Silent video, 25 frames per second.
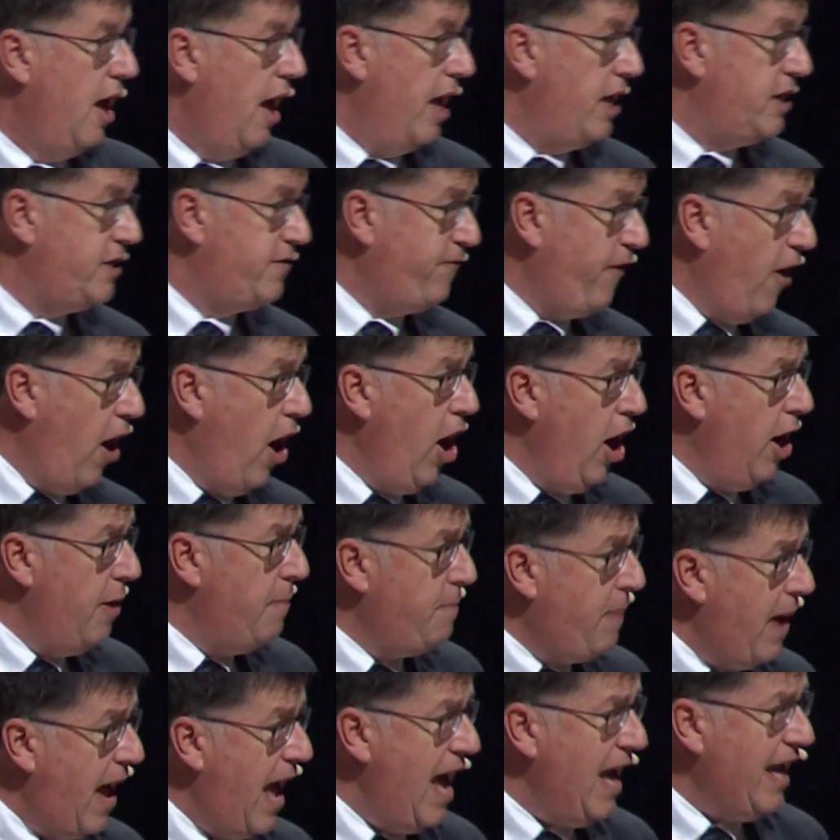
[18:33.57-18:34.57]
As far
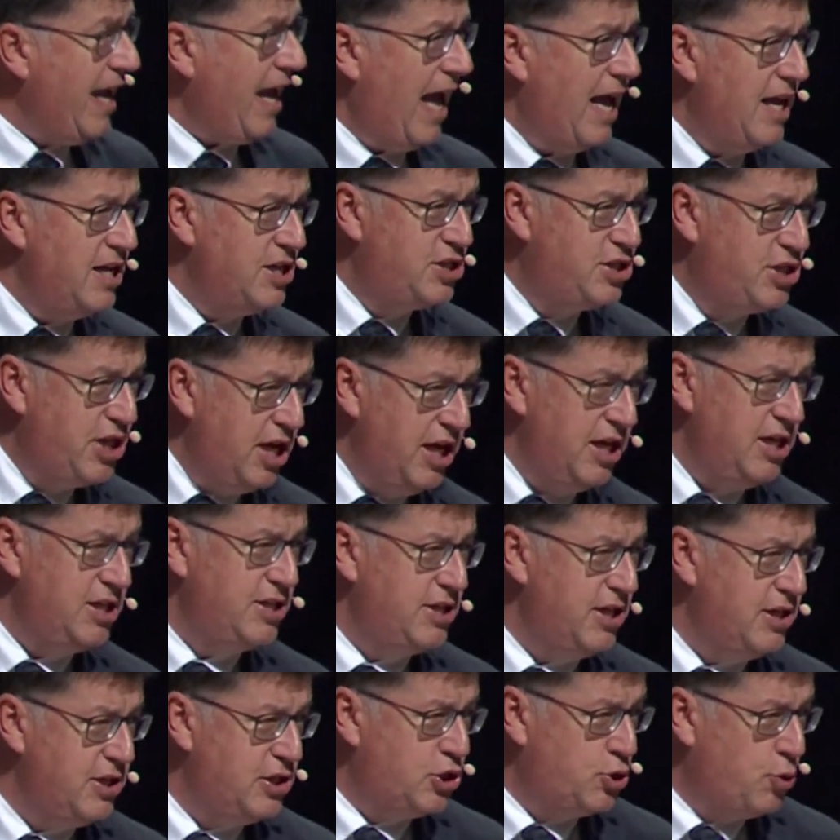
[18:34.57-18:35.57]
back as
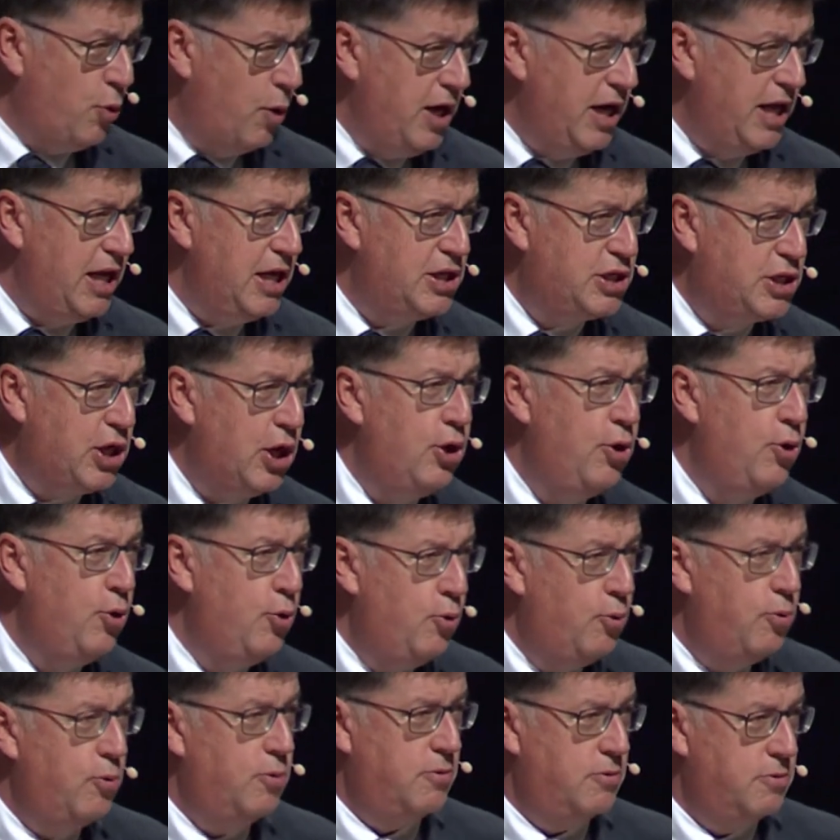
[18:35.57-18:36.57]
Genesis
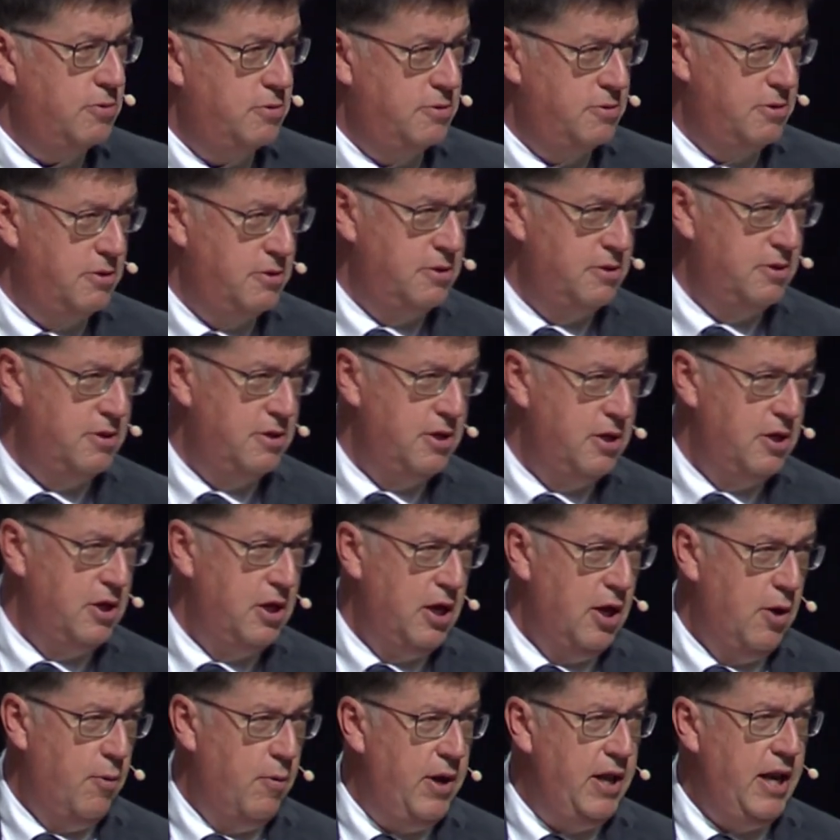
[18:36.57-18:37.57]
22,
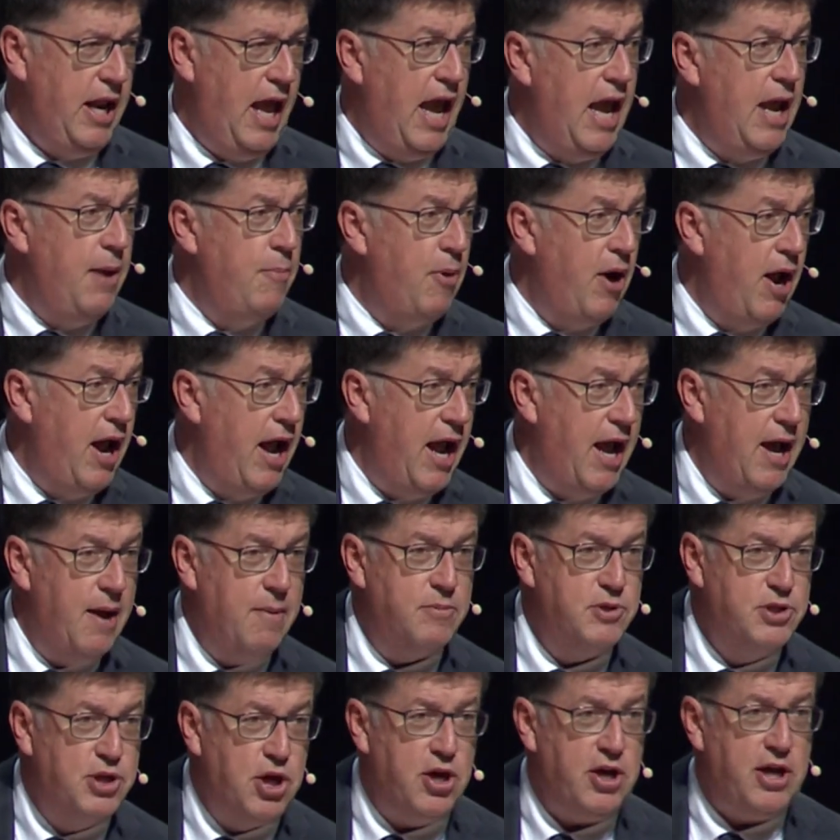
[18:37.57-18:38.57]
when
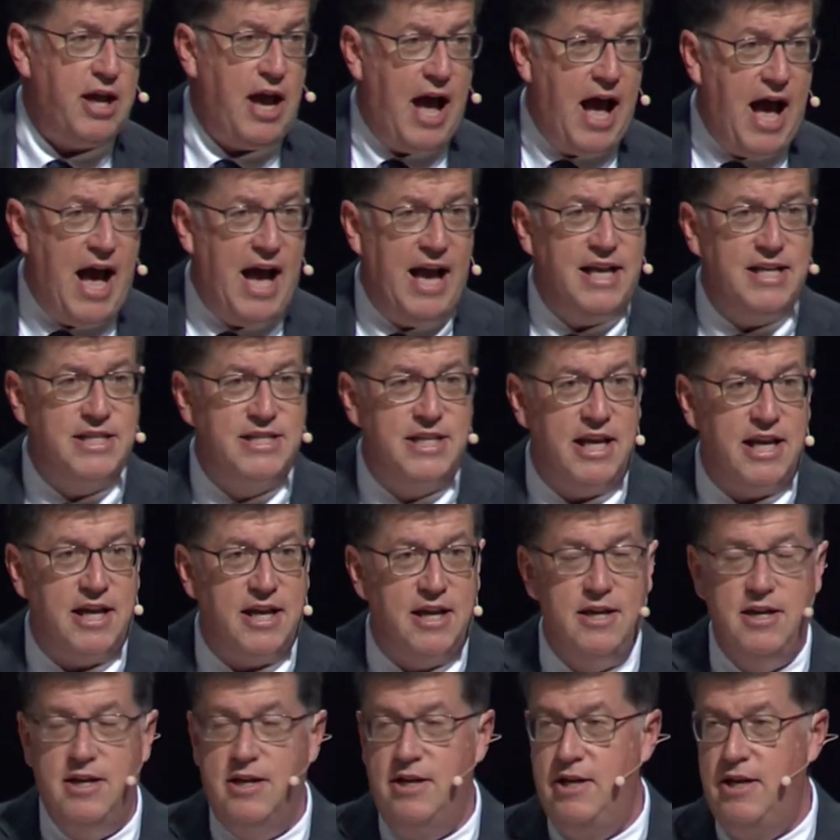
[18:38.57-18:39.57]
Abraham took Isaac,
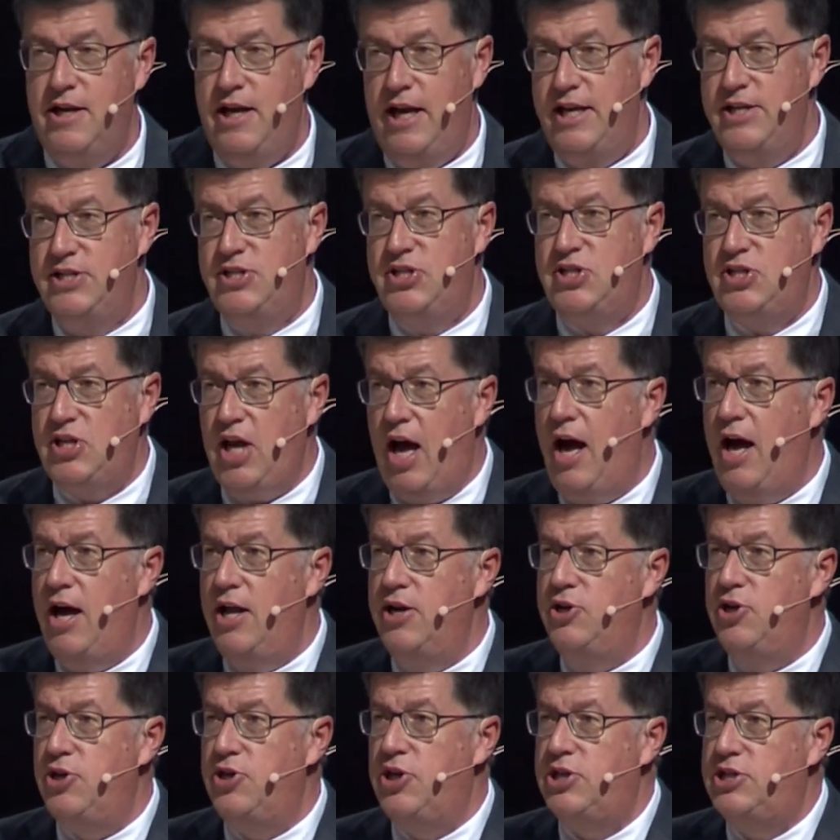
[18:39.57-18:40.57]
his
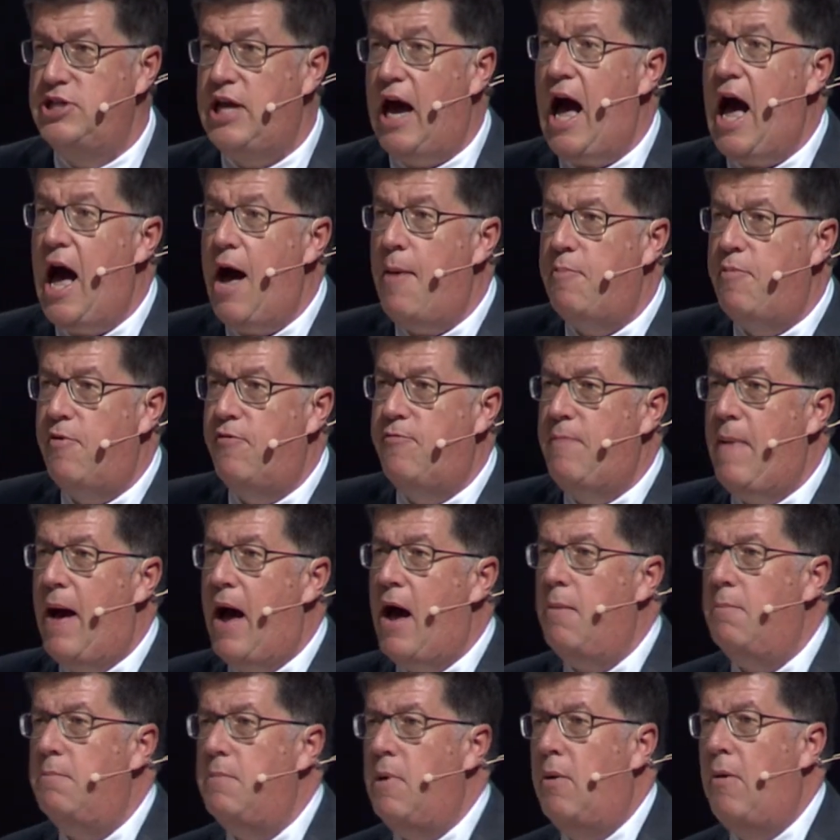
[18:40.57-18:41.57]
son, to the top of
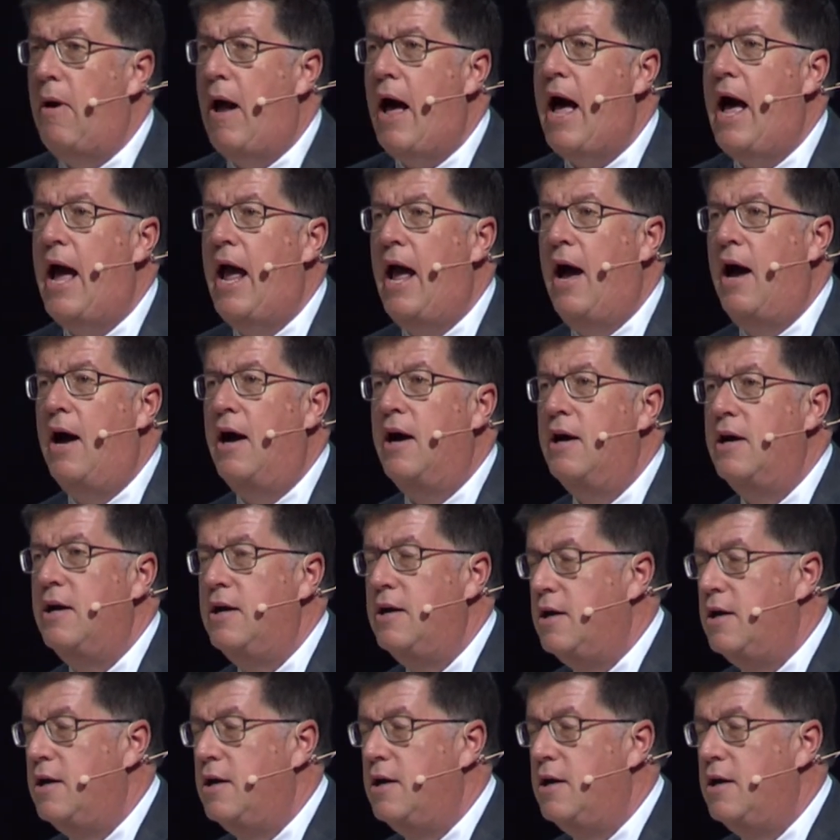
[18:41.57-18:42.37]
Mount Moriah,